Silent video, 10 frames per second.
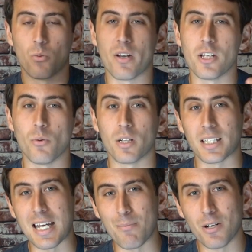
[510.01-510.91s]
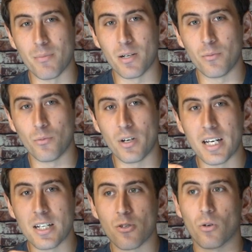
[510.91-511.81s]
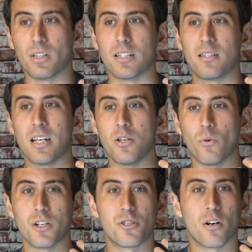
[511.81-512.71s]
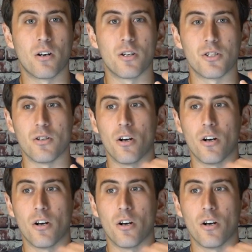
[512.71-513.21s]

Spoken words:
Whether you wanna keep it at minimum wage, or let's say you wanna charge,